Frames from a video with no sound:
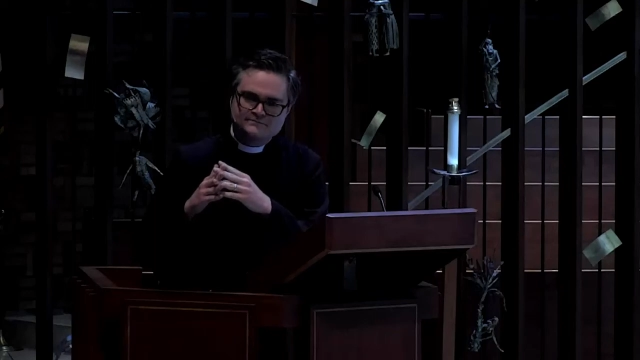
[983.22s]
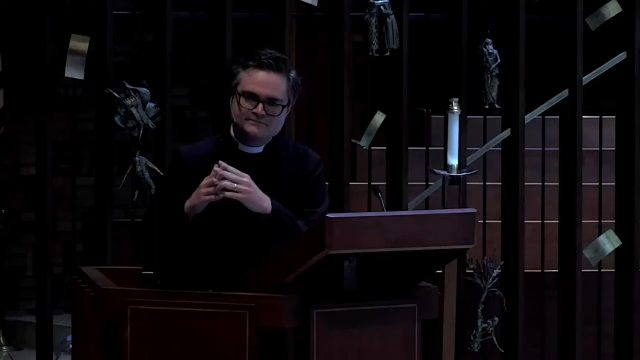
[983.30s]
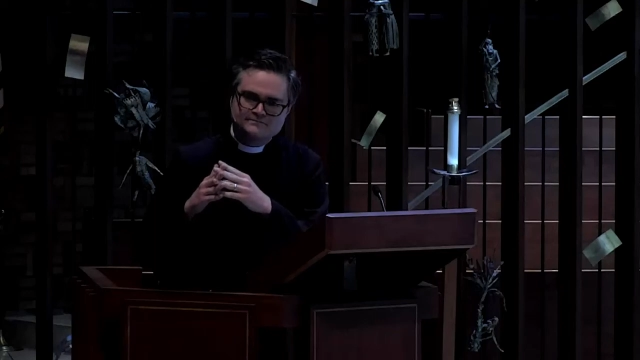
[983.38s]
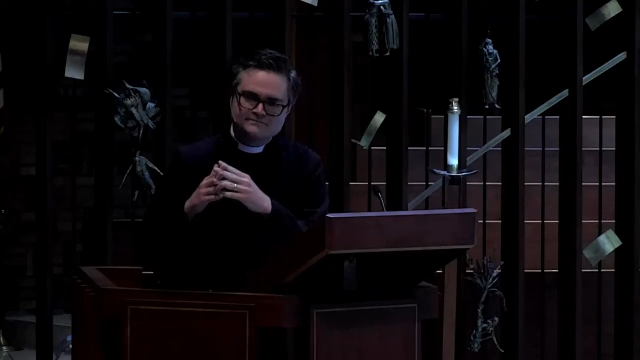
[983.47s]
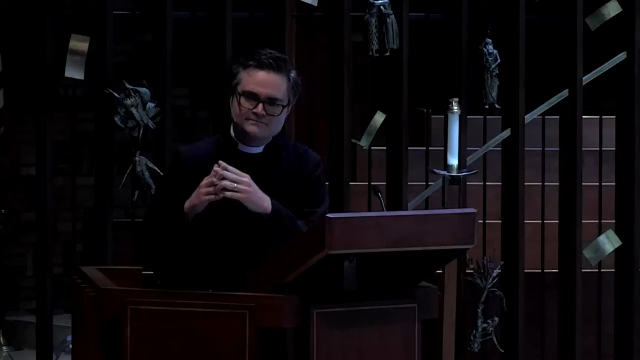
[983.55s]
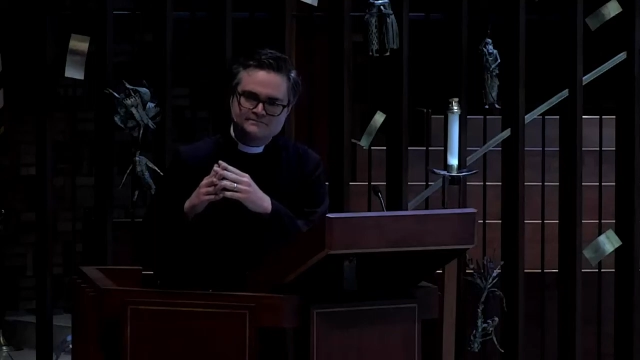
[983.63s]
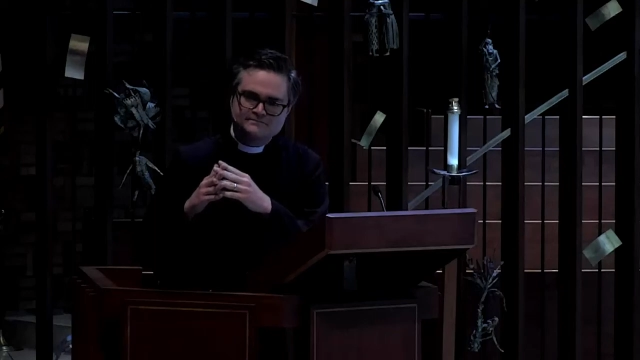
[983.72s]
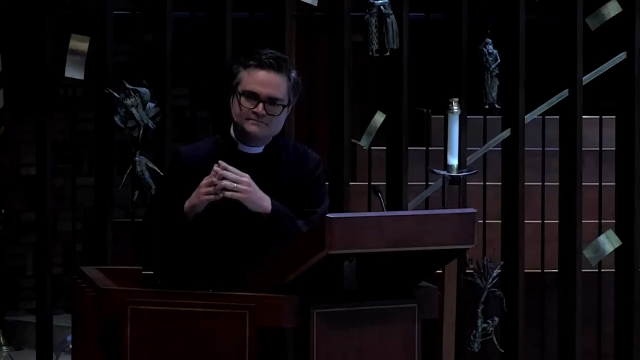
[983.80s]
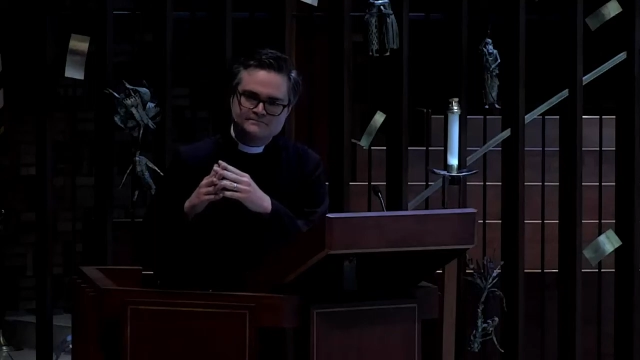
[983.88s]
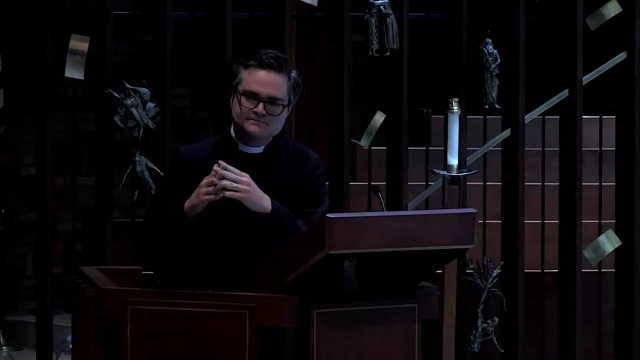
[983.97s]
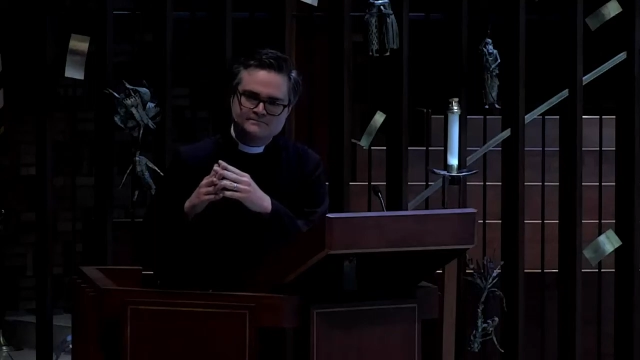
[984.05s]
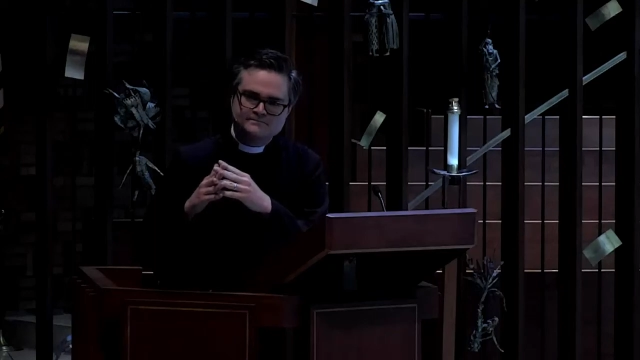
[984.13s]

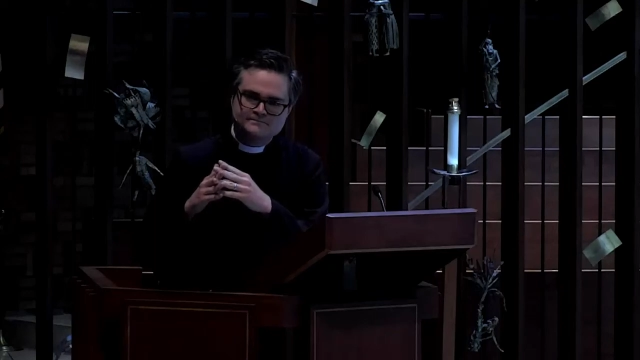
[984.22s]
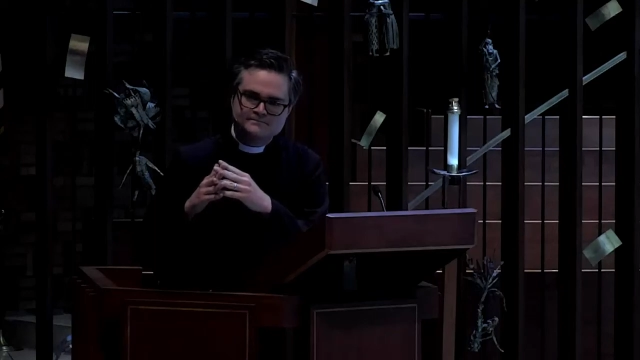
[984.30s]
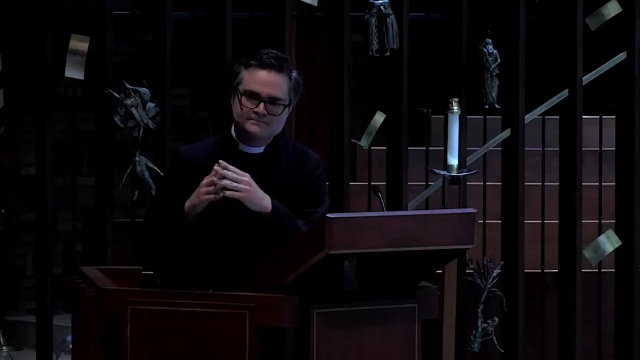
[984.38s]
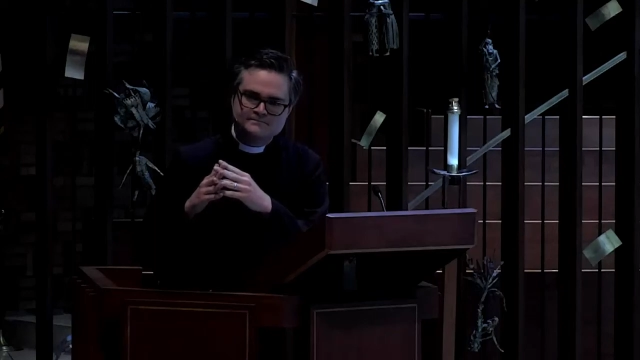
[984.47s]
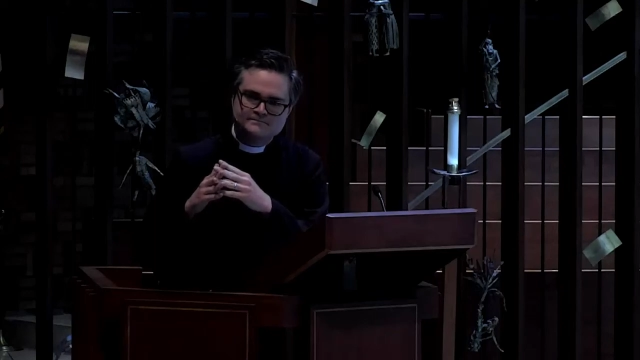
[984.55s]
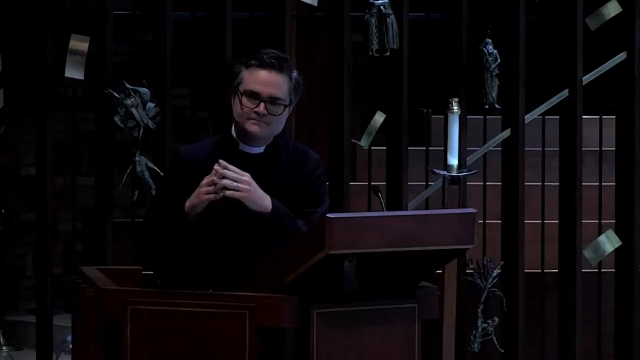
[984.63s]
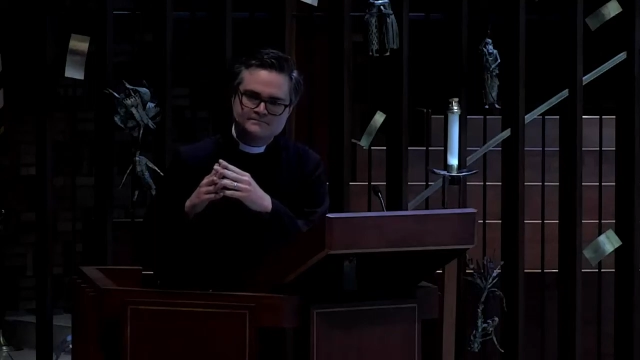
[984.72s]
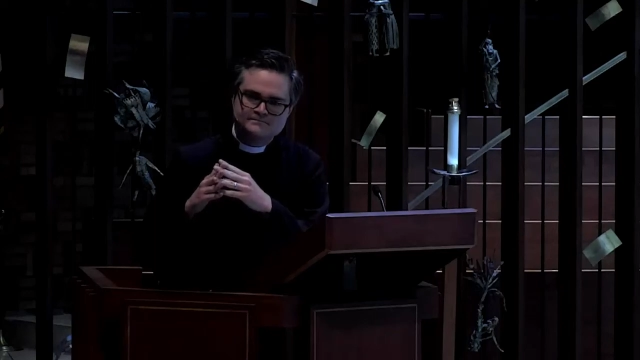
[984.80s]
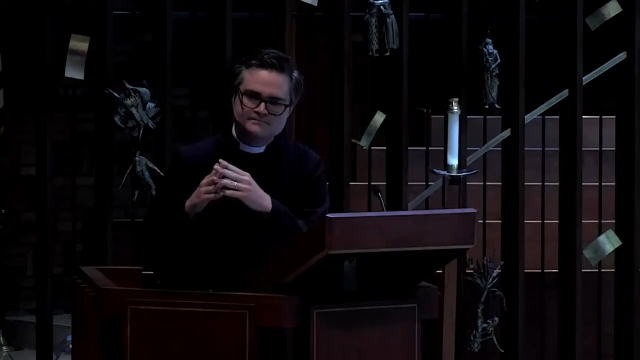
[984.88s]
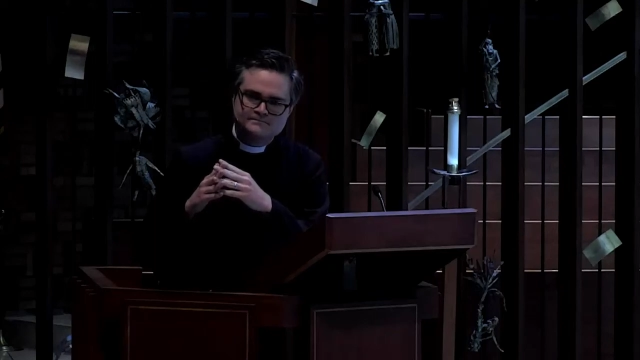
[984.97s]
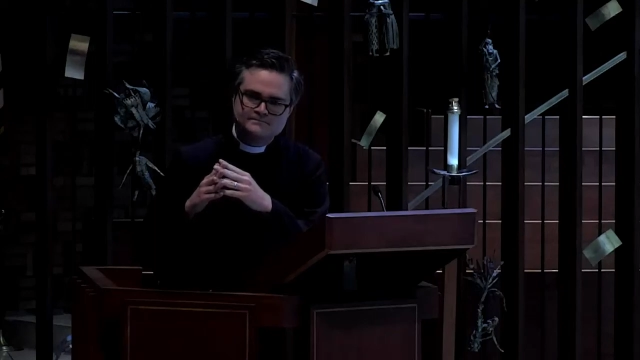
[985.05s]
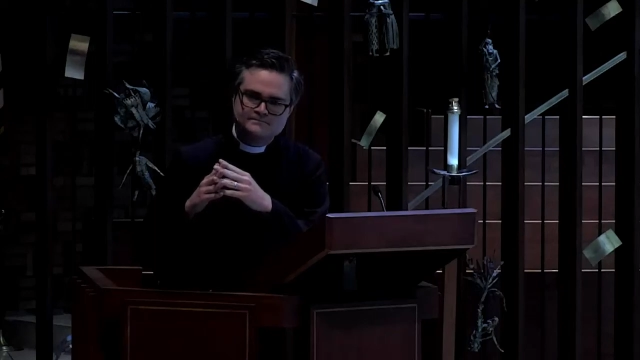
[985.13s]

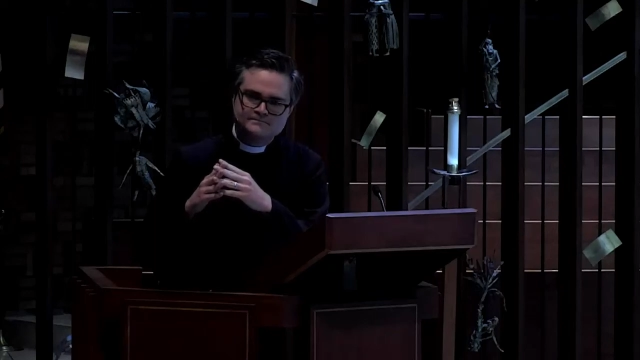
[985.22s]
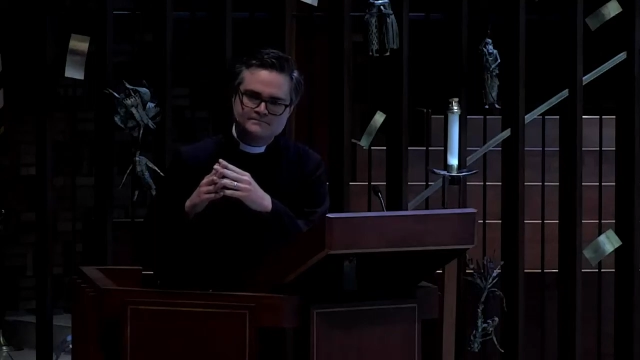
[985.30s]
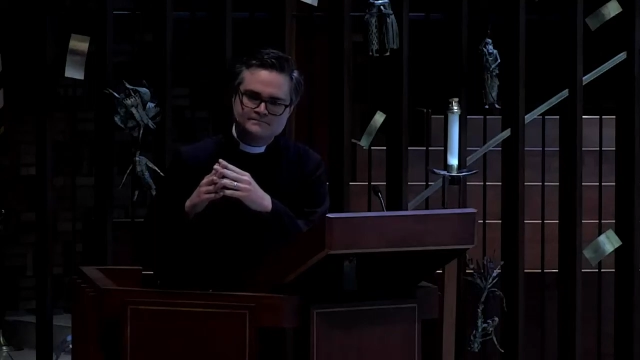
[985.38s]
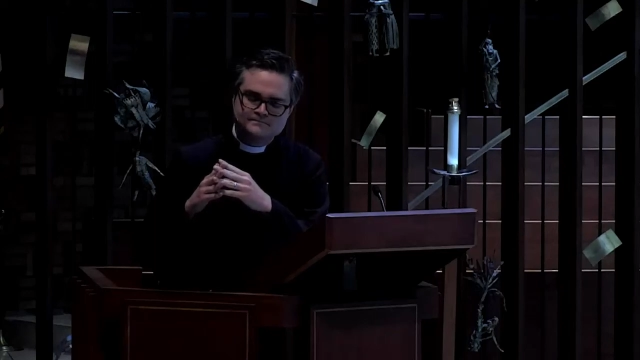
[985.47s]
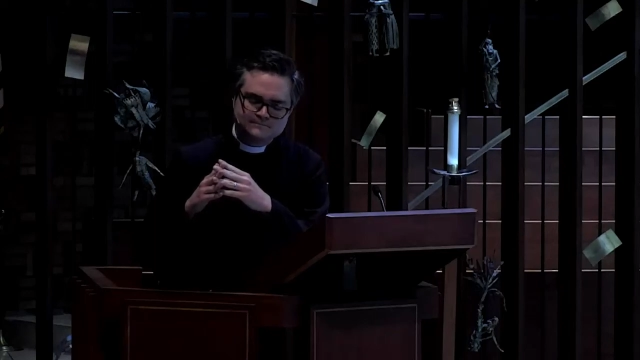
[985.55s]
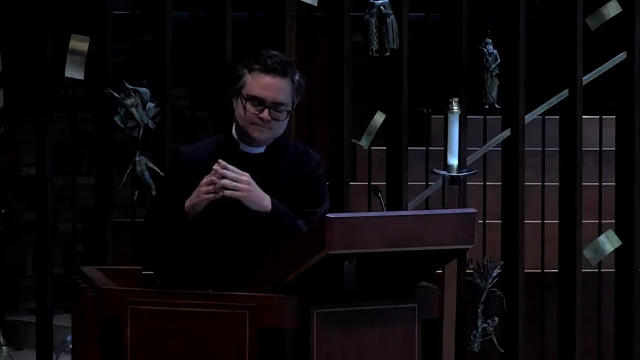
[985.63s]
Nothing is said.